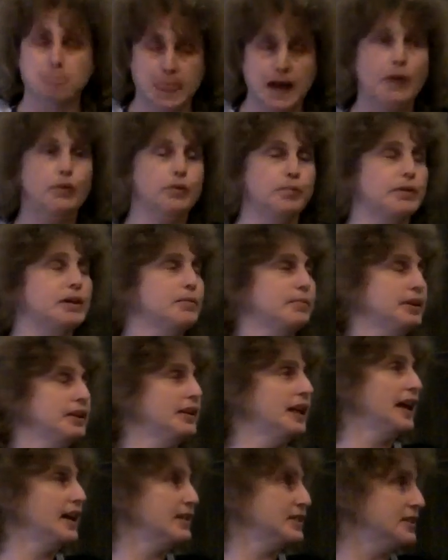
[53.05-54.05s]
that would be a big
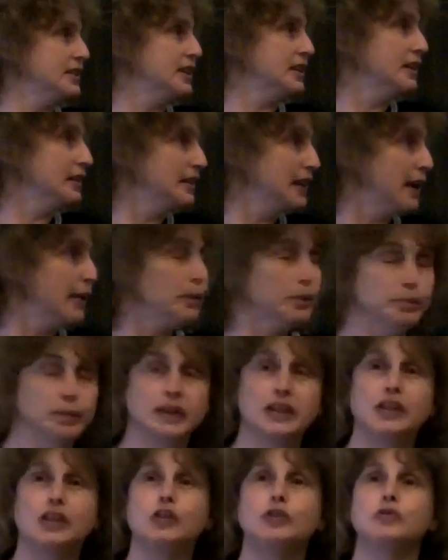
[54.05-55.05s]
legacy. That would be
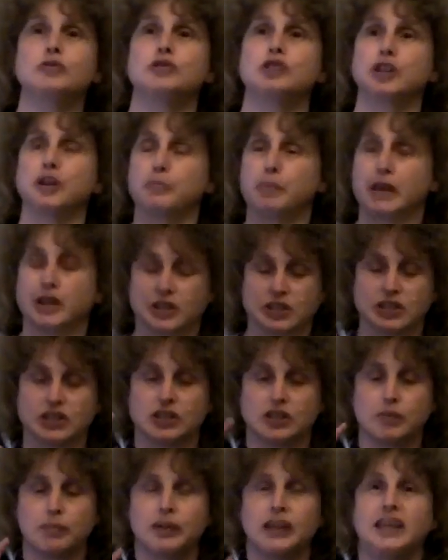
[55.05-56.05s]
huge because
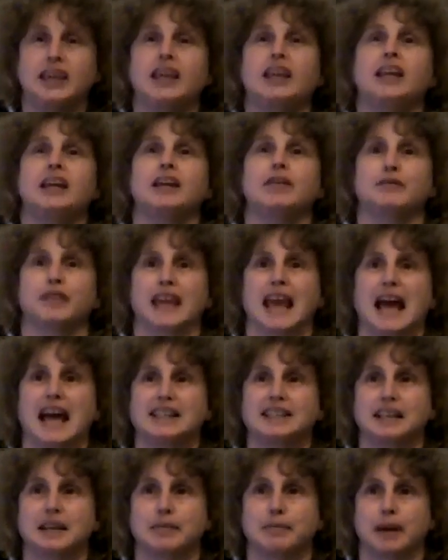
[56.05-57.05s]
it's the beginning of the
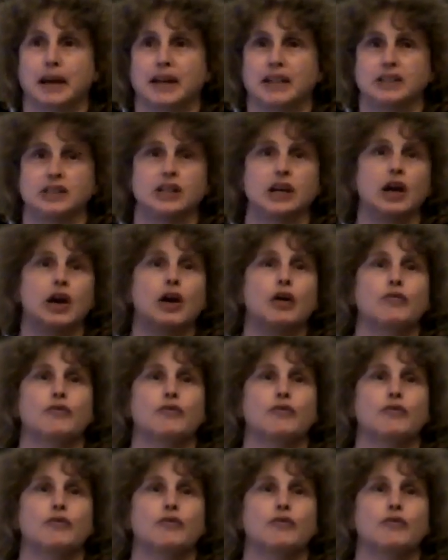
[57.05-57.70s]
asset base